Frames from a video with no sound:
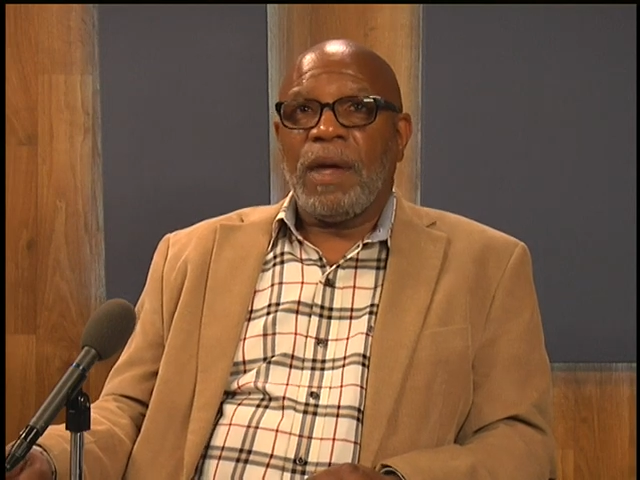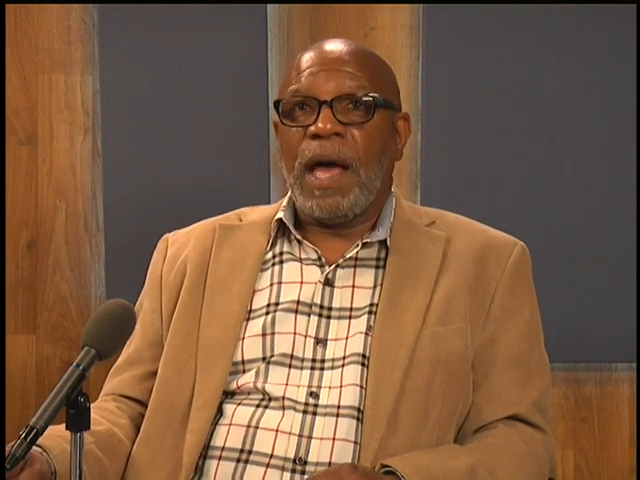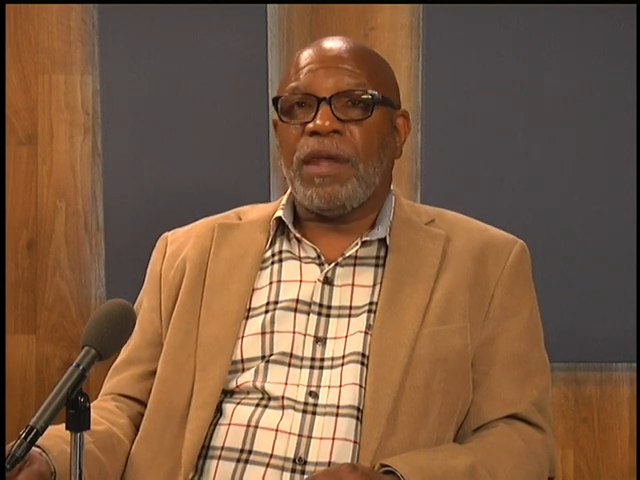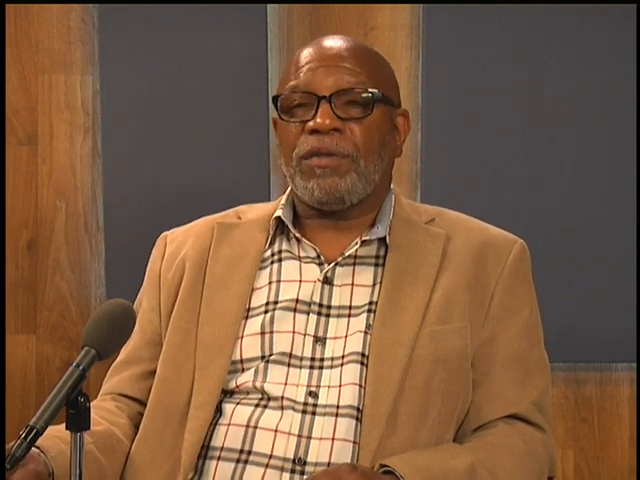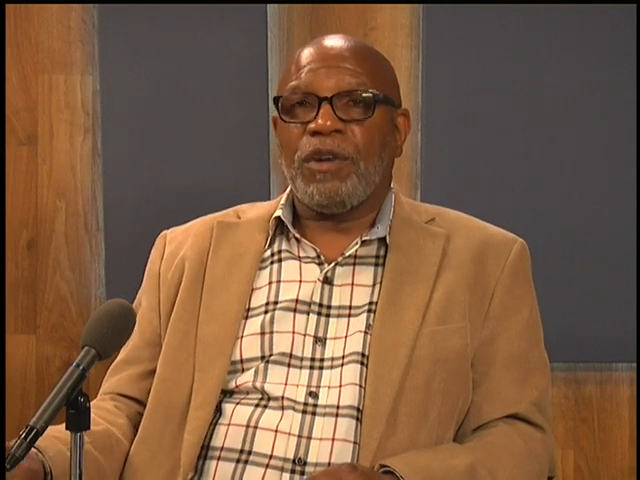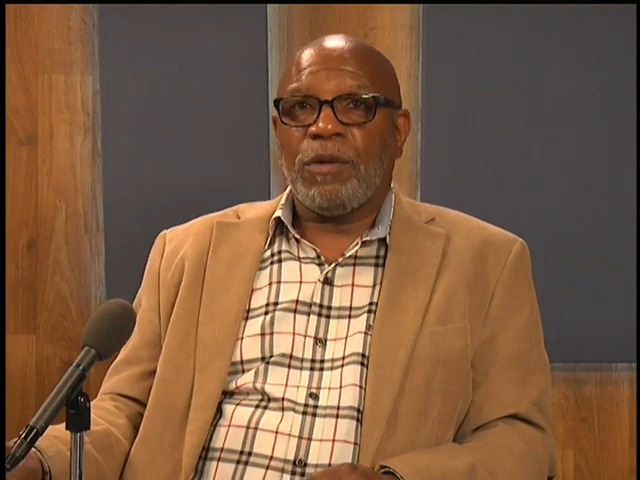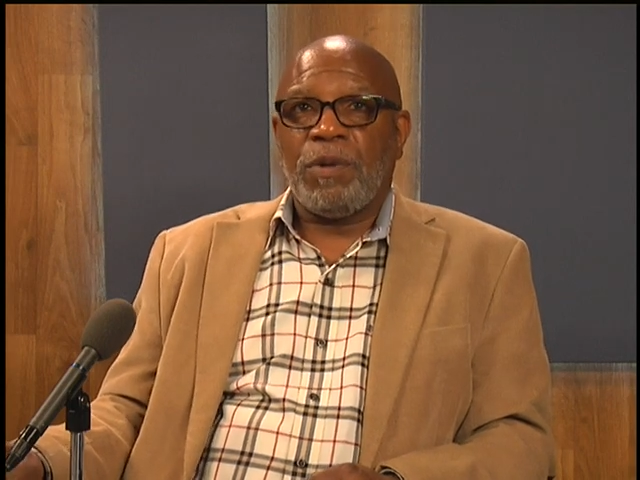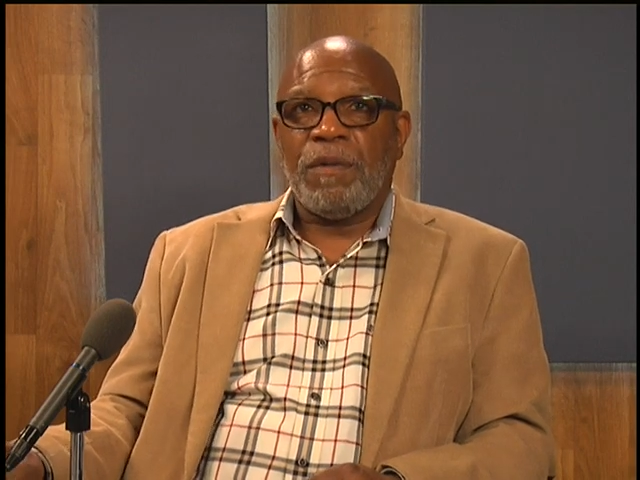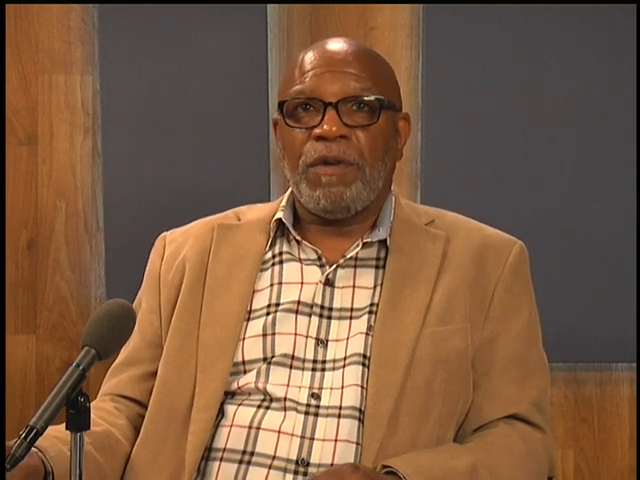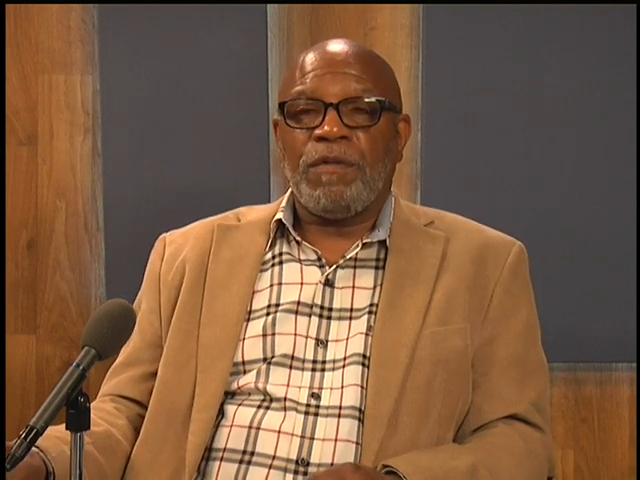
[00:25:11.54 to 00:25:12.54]
I studied
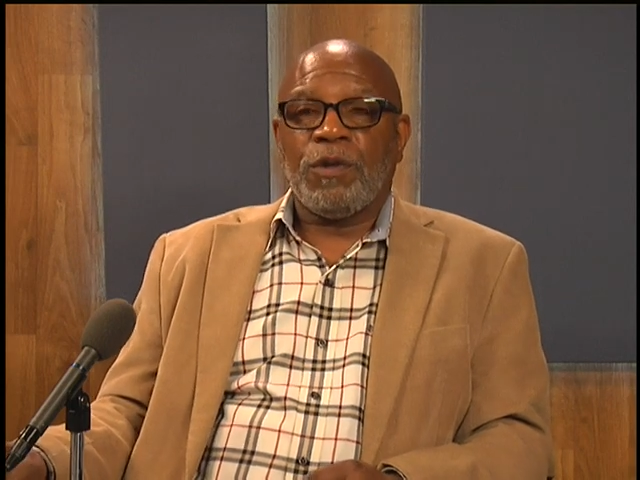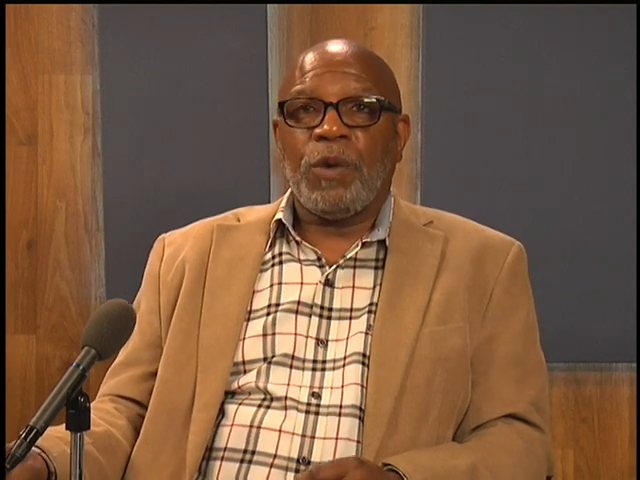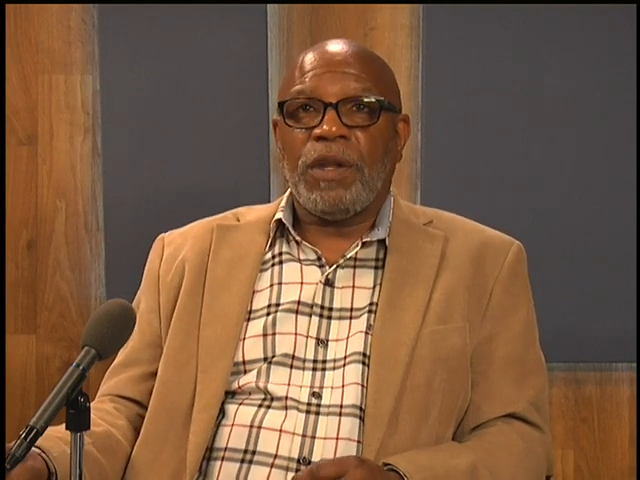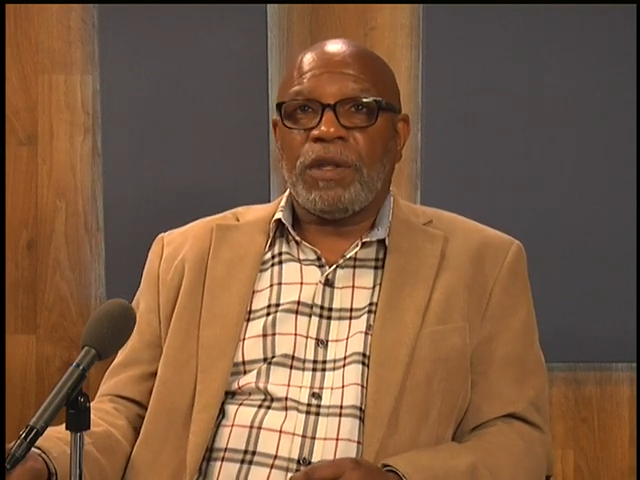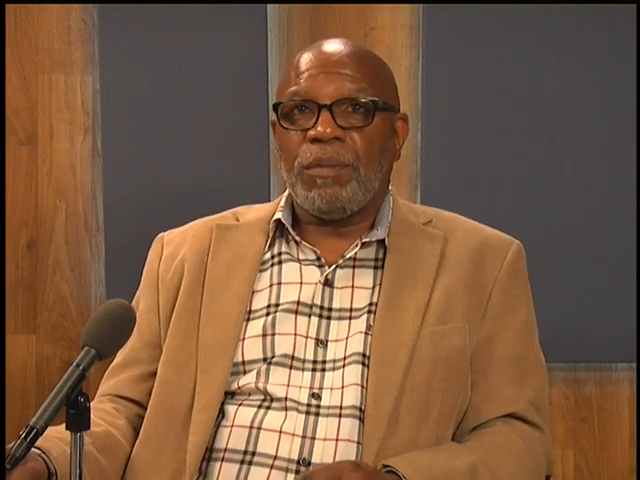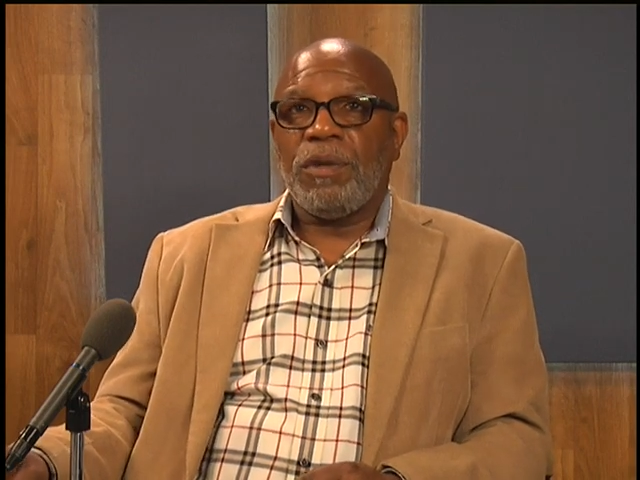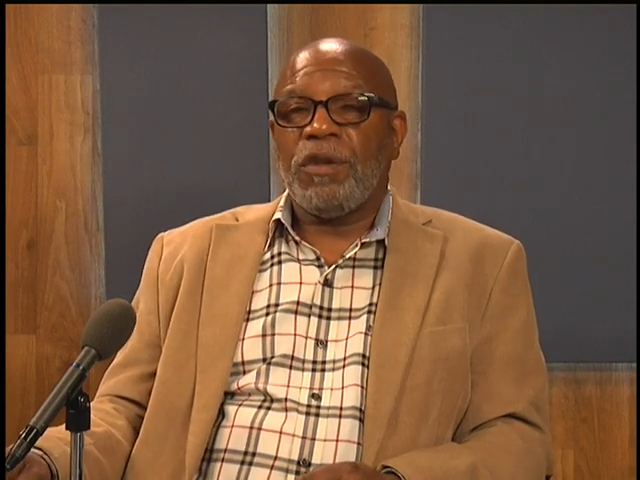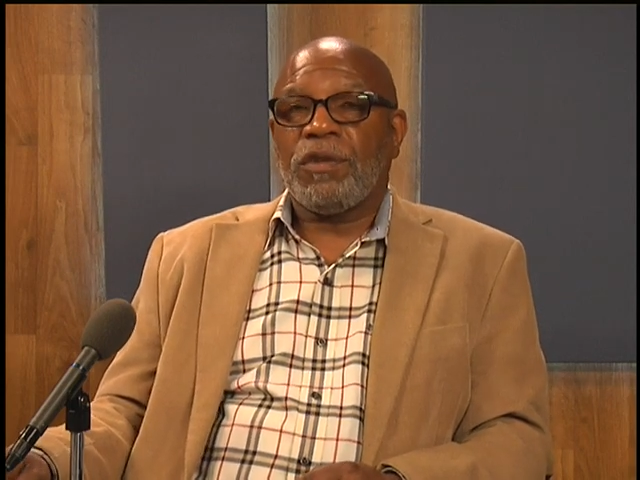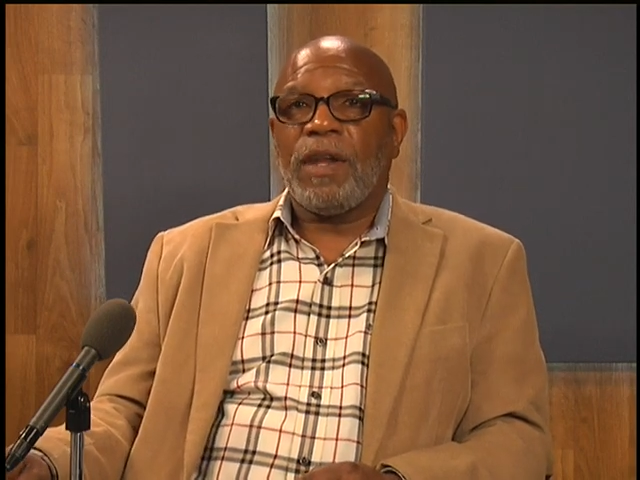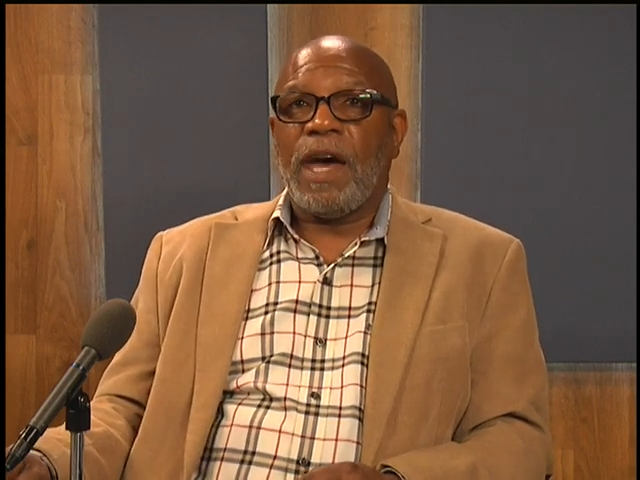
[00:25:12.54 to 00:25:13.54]
people for 27
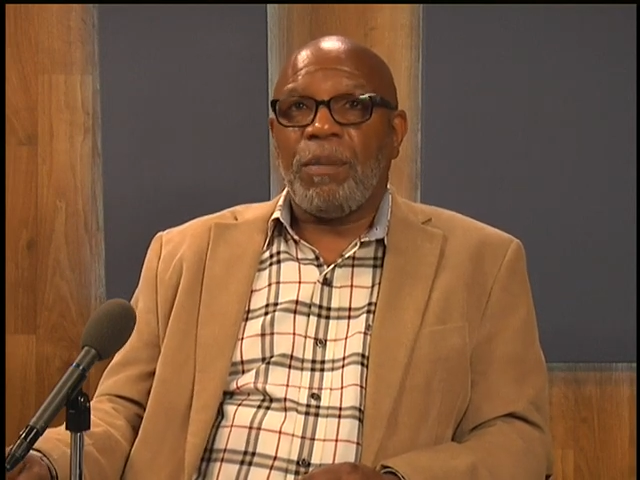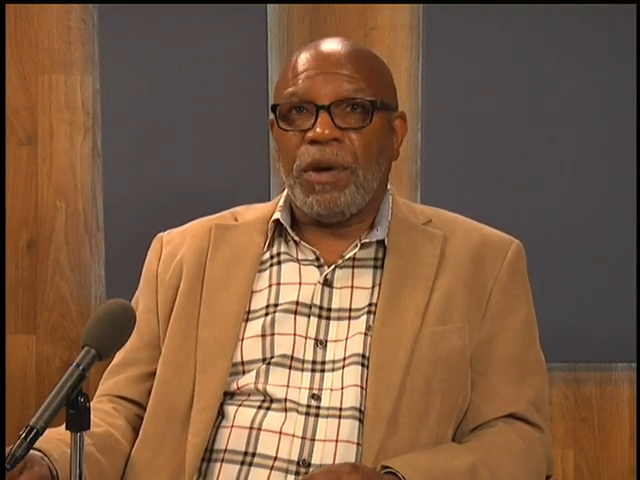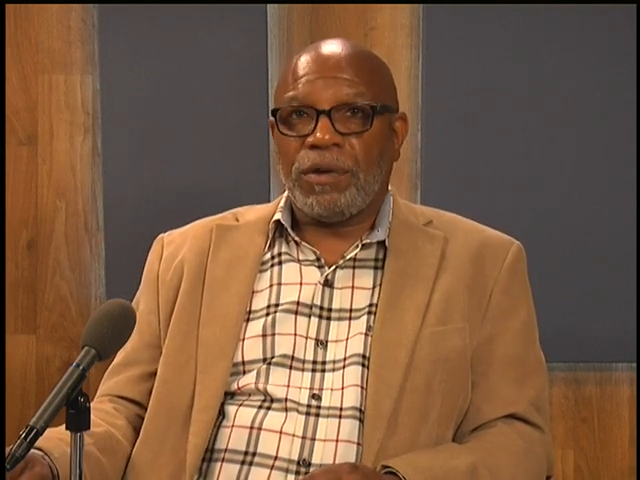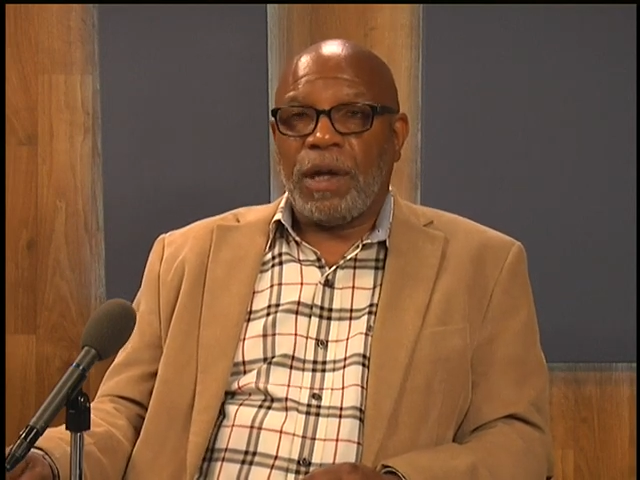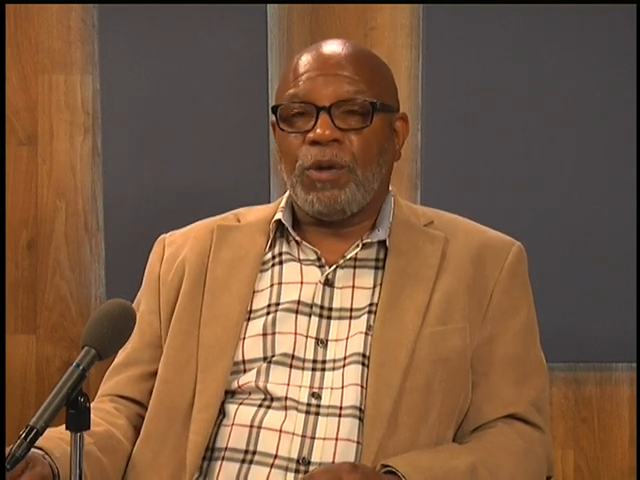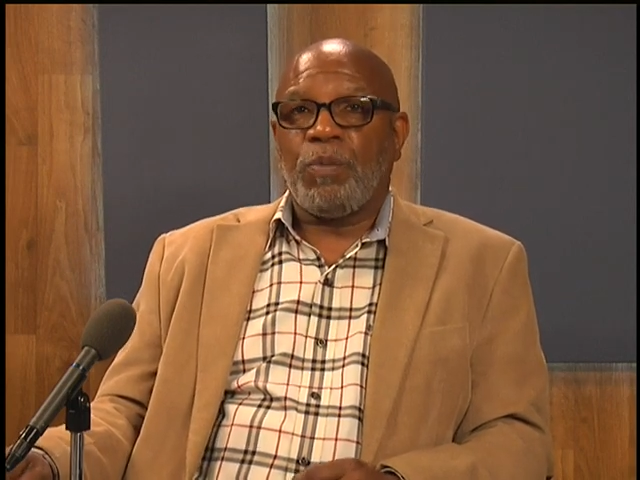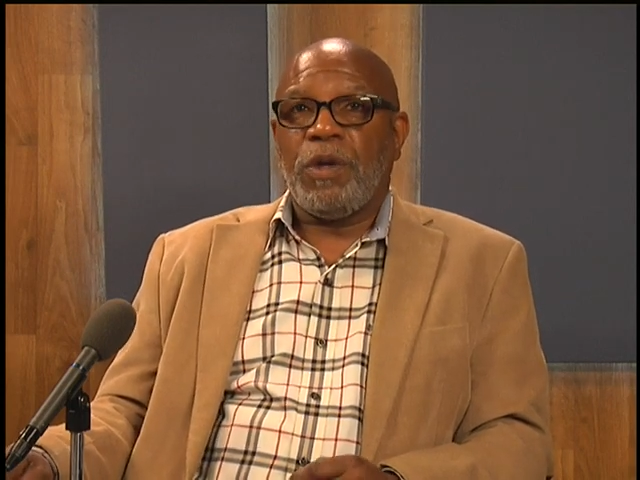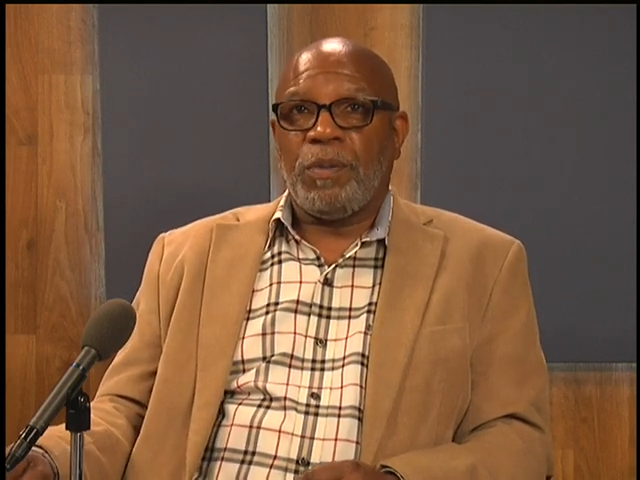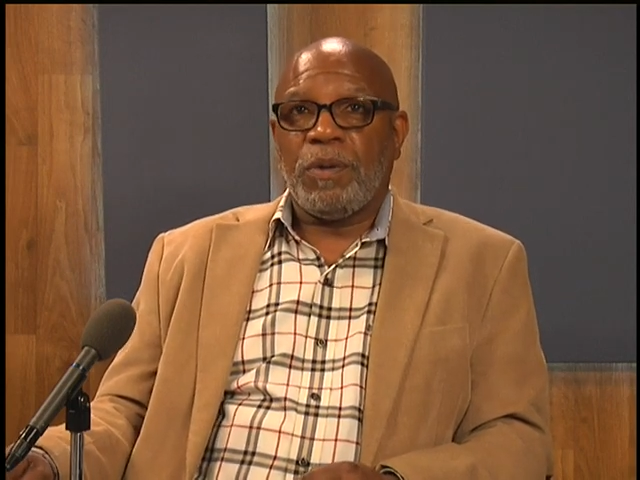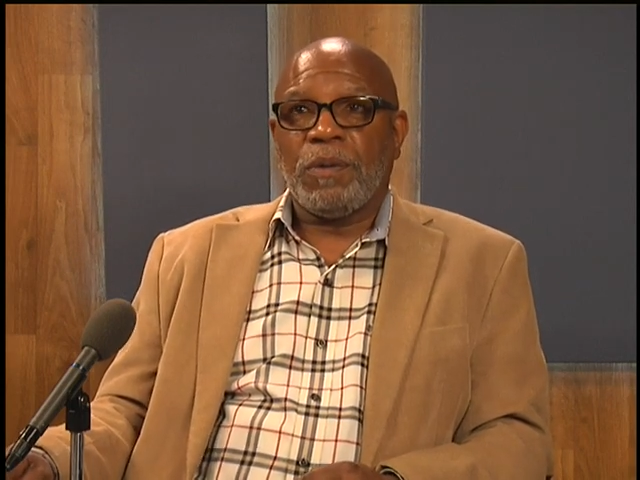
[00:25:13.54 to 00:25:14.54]
years and 9 months. I know
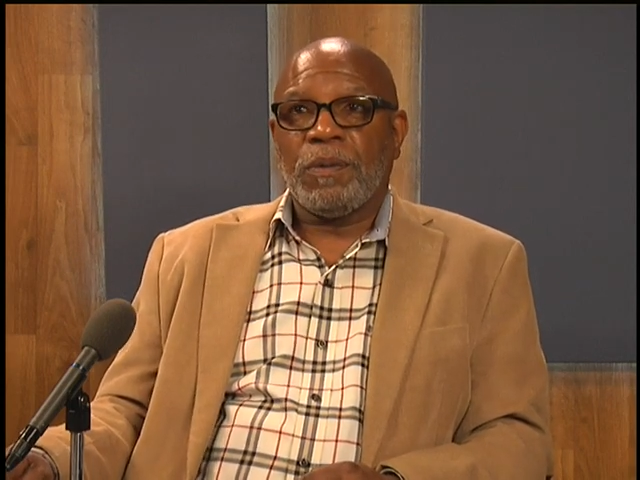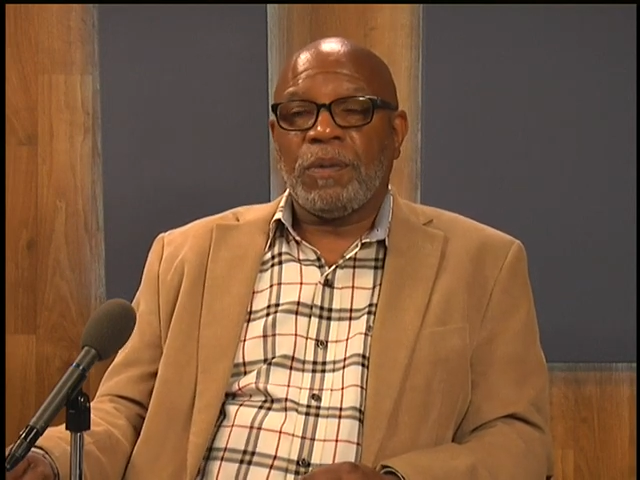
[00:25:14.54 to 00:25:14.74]
people.